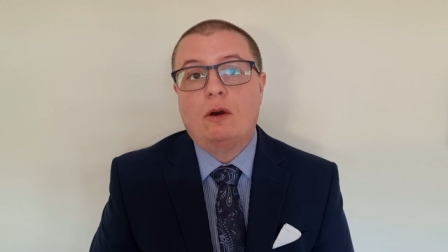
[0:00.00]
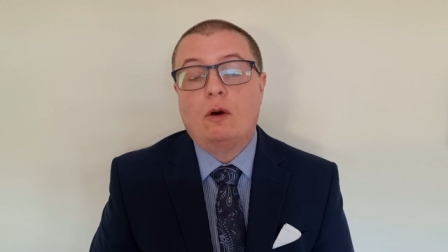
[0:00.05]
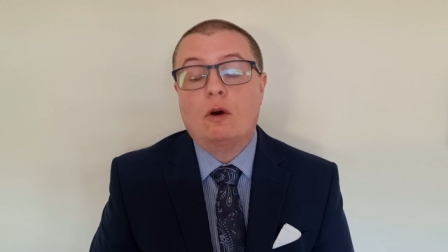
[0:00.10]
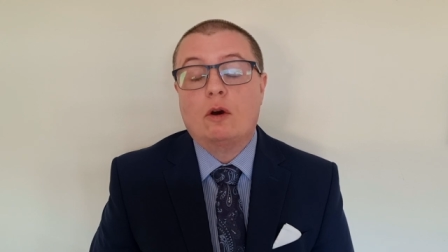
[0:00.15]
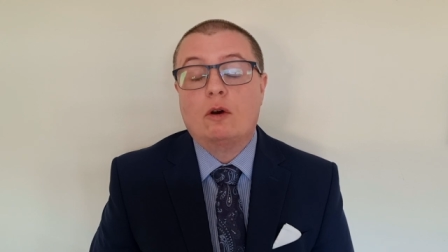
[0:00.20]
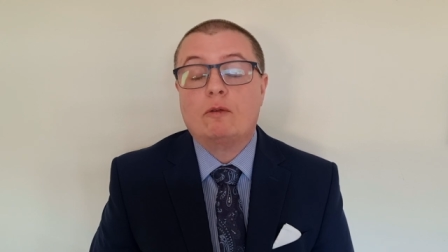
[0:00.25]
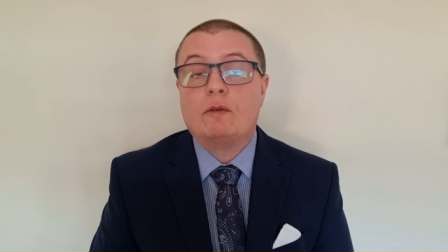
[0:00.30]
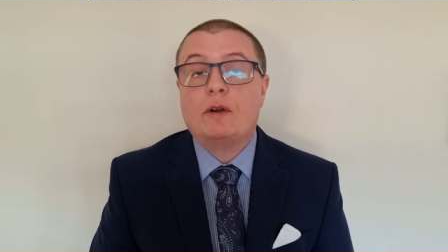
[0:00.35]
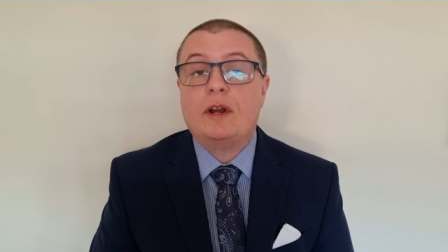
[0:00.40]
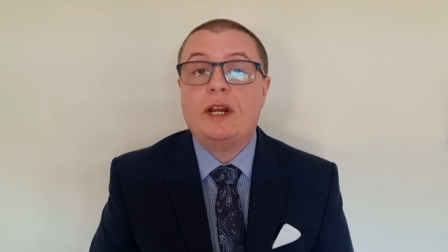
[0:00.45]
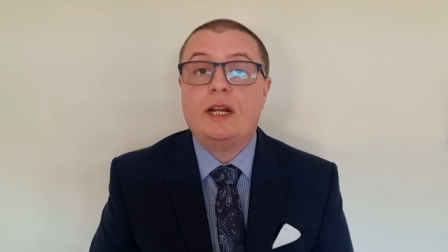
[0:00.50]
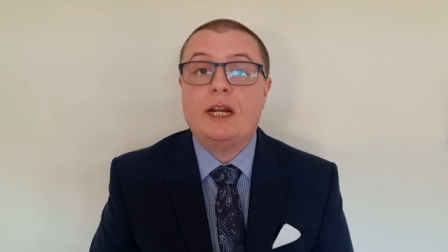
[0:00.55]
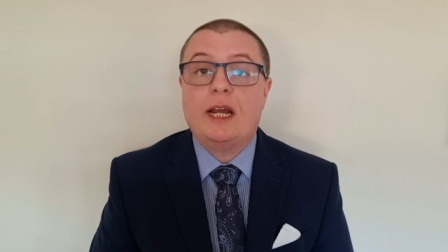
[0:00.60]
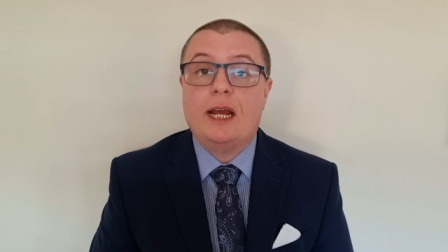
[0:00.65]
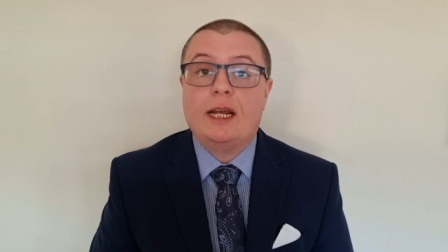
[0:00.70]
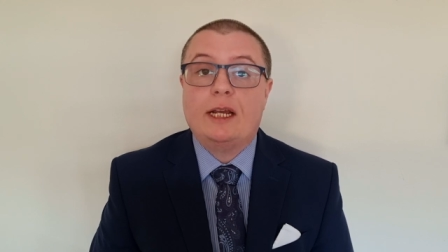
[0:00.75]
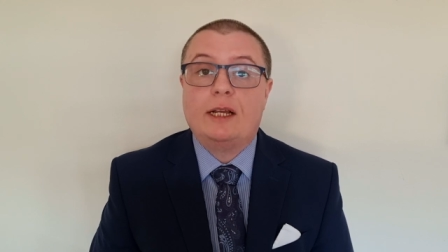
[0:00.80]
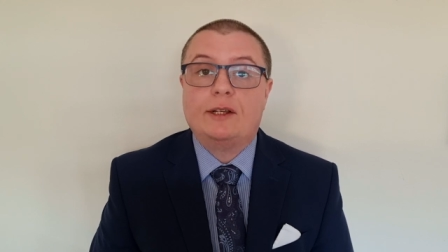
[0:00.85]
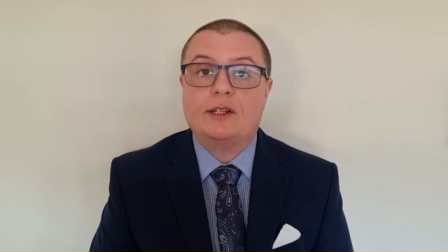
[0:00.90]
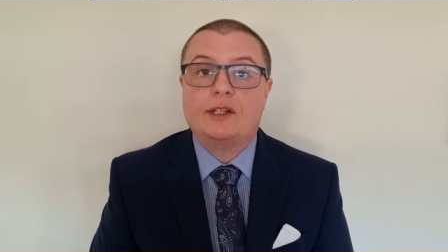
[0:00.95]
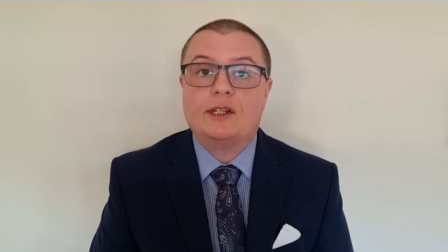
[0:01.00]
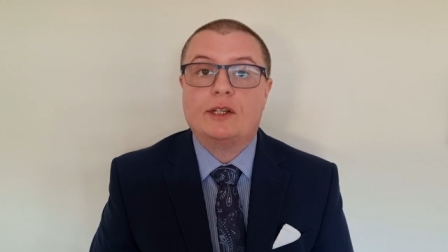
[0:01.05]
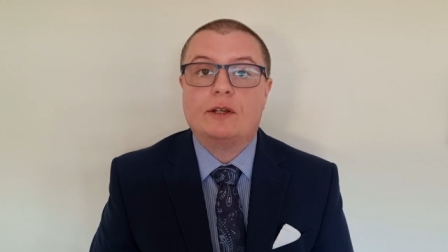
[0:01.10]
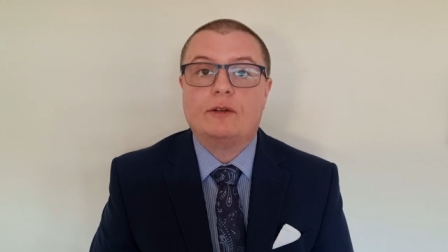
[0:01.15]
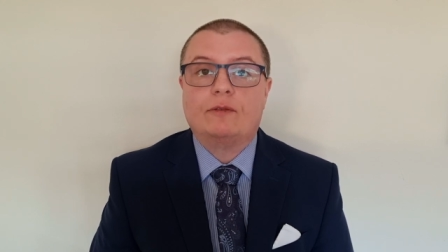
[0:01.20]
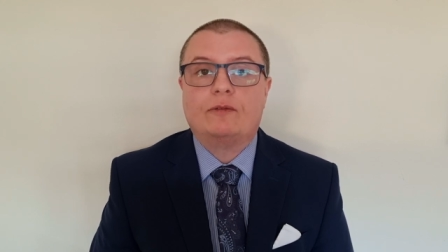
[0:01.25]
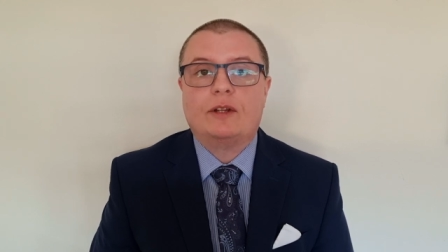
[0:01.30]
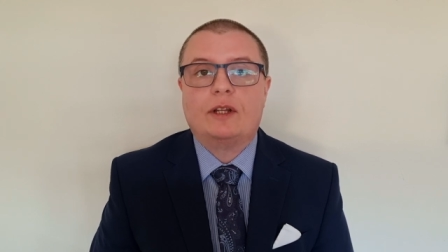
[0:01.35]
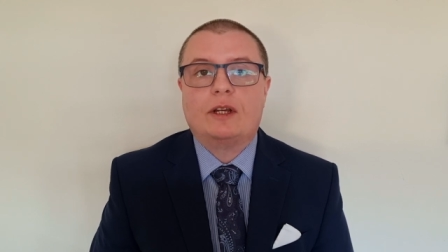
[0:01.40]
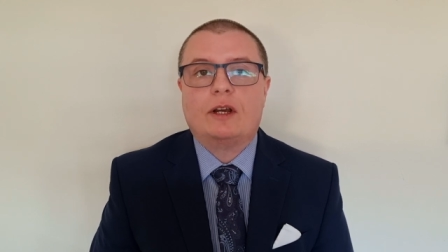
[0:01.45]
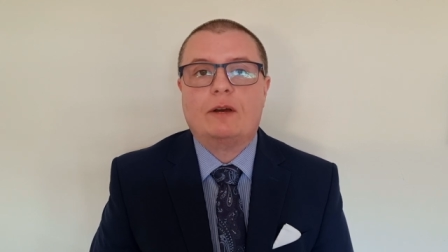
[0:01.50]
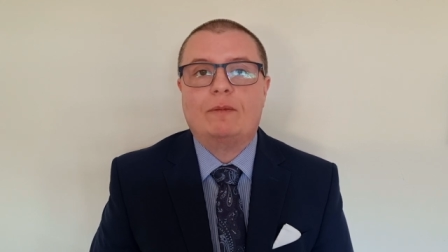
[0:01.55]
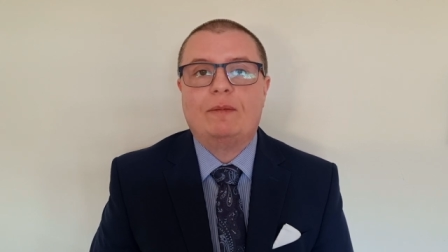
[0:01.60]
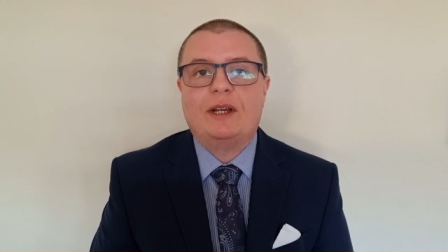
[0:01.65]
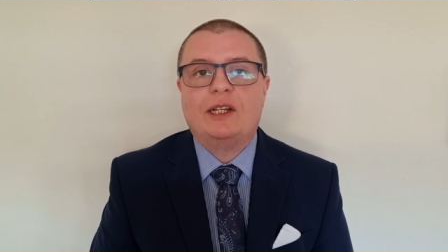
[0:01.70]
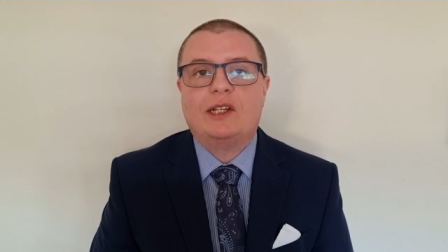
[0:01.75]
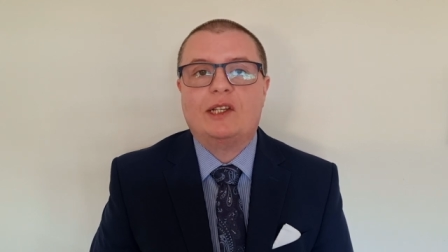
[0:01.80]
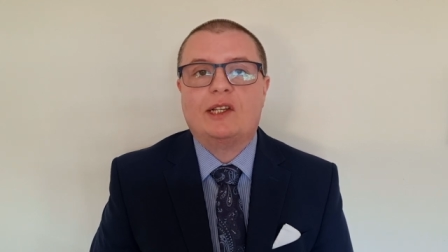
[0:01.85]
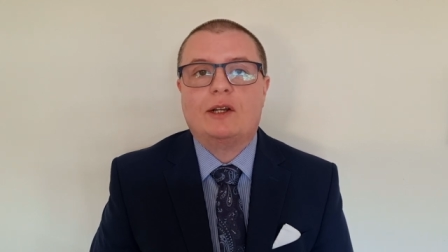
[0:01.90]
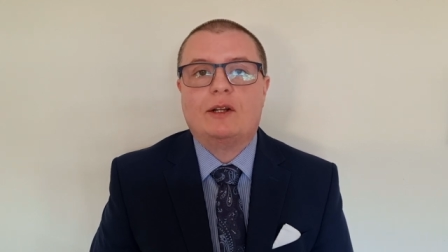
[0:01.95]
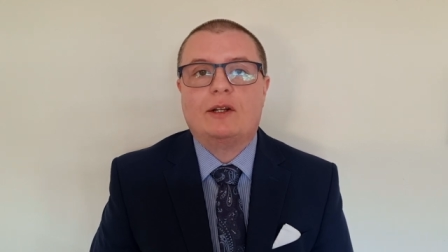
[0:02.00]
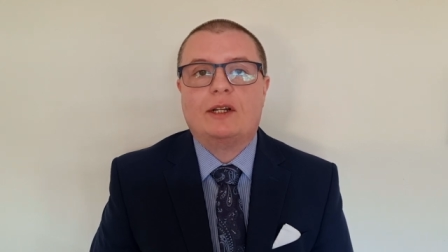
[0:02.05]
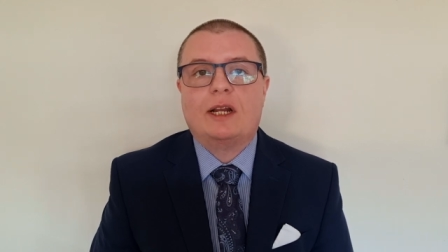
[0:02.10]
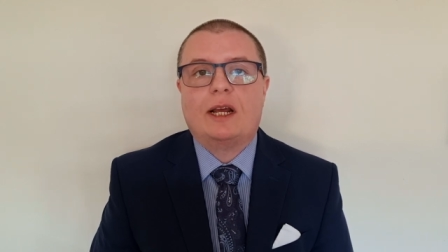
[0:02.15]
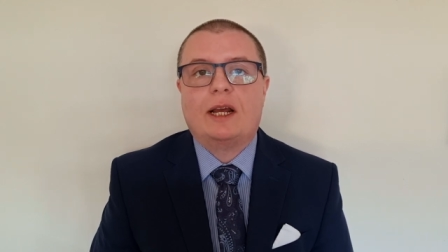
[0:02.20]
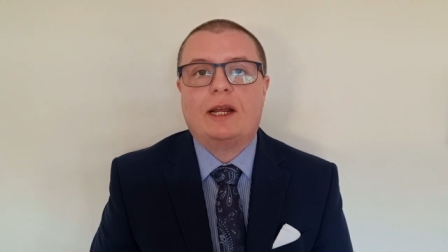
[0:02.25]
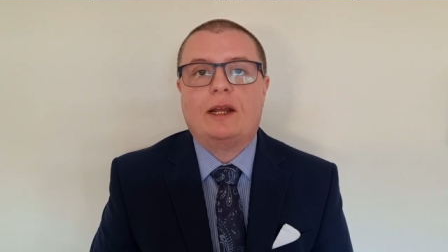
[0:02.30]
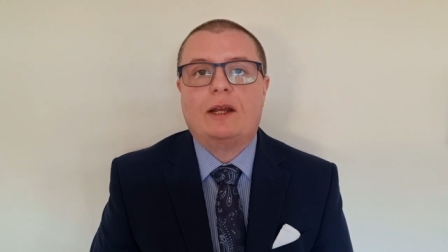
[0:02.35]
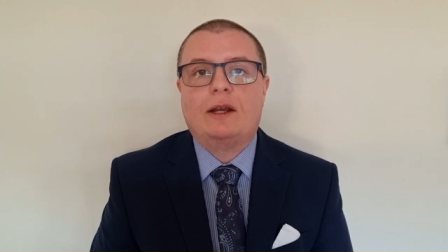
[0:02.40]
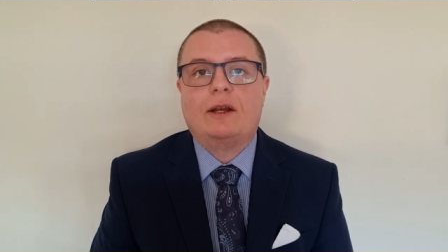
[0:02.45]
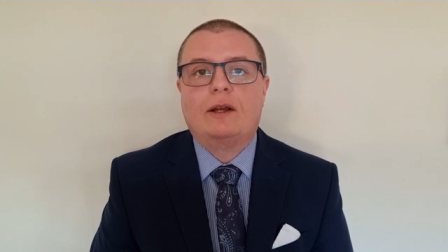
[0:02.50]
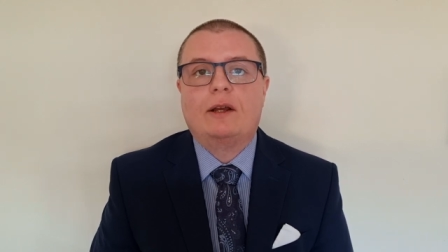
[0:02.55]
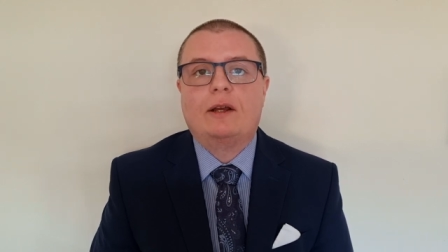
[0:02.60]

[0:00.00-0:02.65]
or readings for the coming Sunday.